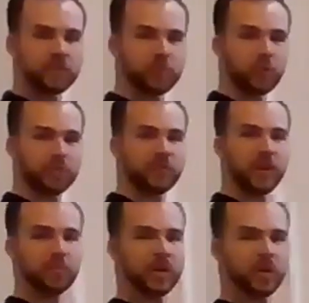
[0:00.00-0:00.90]
door
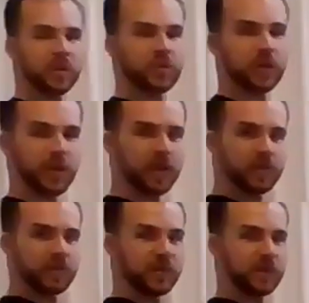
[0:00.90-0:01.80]
frame here and you can kind of
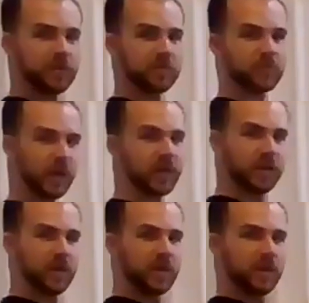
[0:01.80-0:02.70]
see it, right?
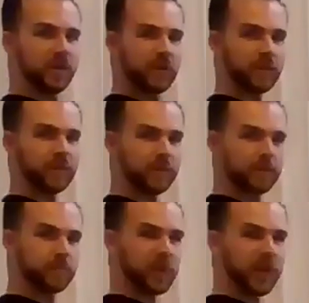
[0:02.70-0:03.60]

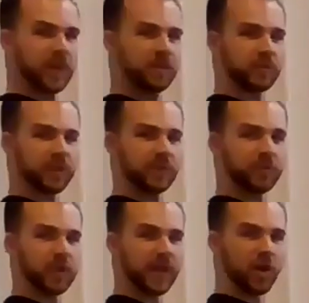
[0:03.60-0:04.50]
My hands are
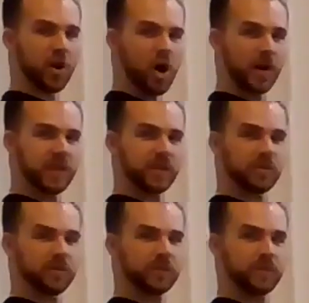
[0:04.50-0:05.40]
either like on
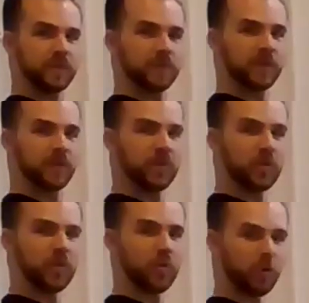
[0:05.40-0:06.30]
it
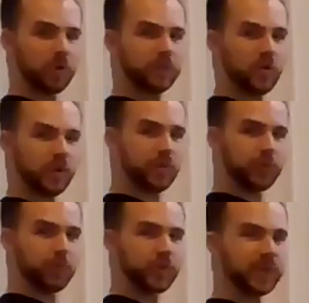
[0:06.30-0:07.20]
or it's going
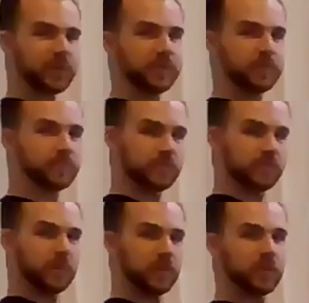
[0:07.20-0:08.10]
through it.
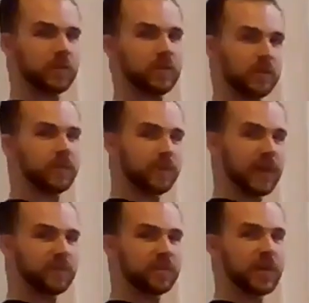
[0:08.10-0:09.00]

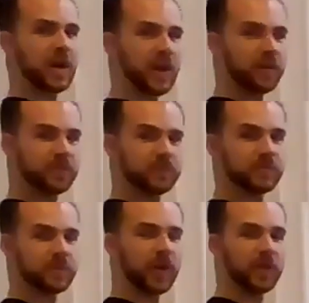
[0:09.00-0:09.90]
That's the guide,
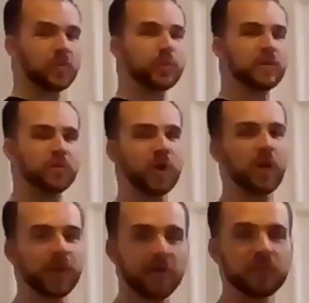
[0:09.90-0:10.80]
okay? And the reason why
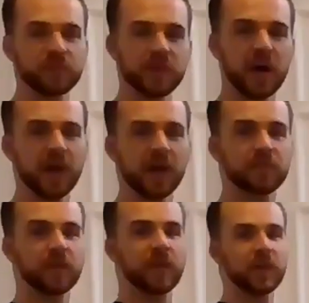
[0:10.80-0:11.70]
we have these
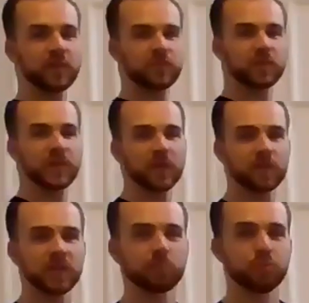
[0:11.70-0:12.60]
guides is to get
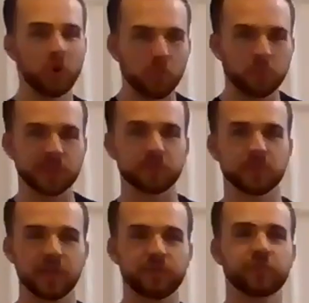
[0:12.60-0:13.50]
the appropriate
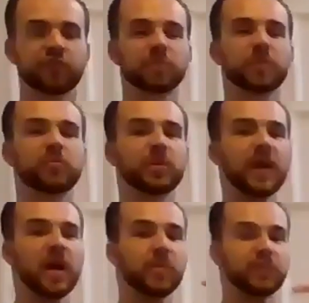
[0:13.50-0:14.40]
relationship between
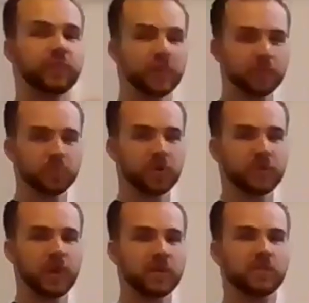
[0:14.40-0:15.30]
how much this
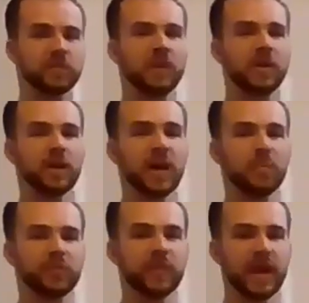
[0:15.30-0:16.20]
rotates and how
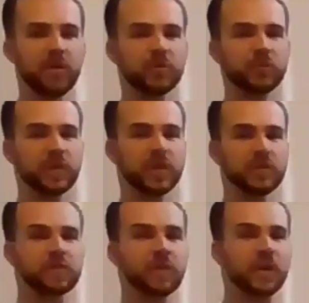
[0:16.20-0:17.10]
much that
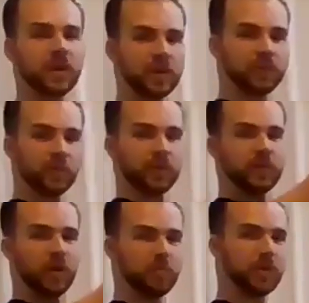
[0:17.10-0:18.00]
rotates. Because there's
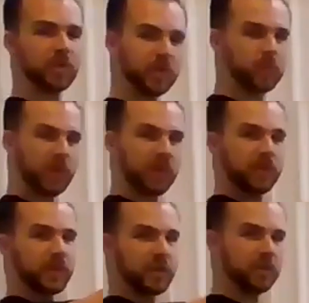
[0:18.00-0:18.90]
a million ways
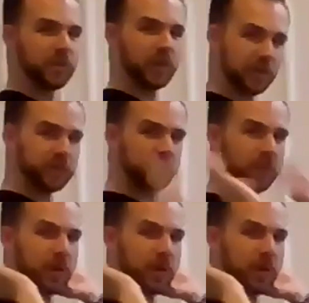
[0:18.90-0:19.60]
I can do this,